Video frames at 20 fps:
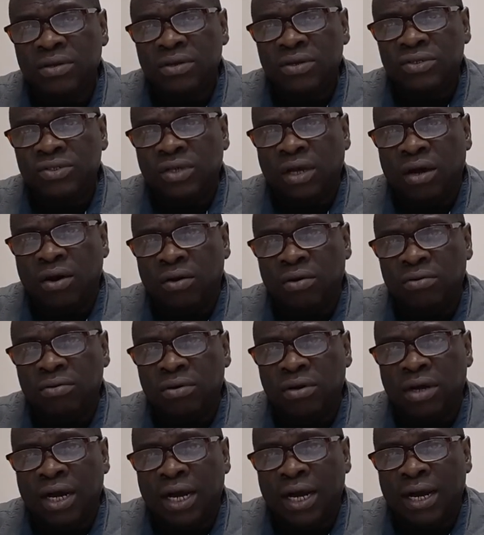
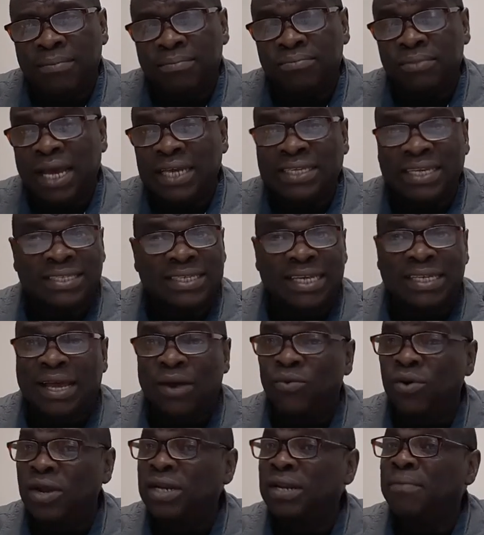So as I said,
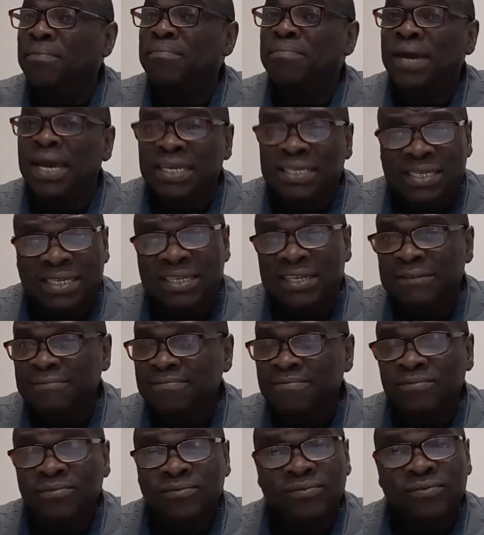that one of the best
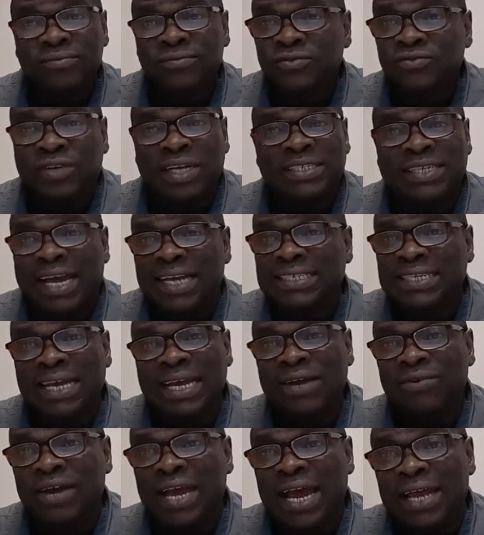transactions
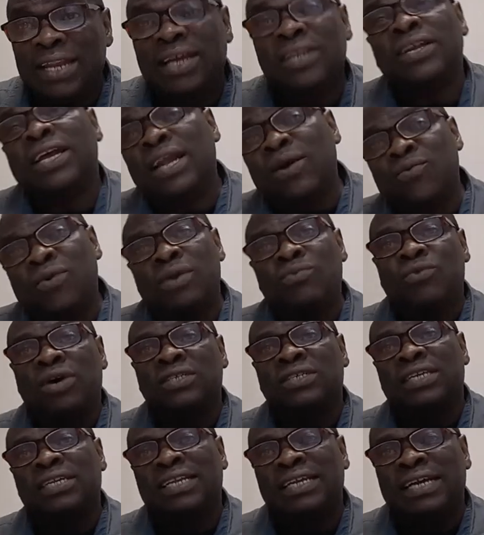I ever had. Another one
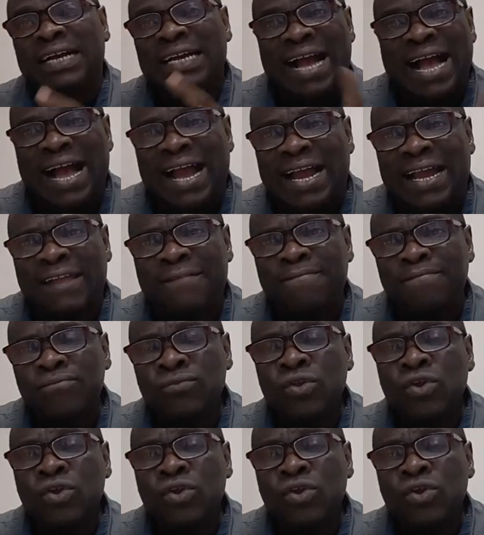was a guy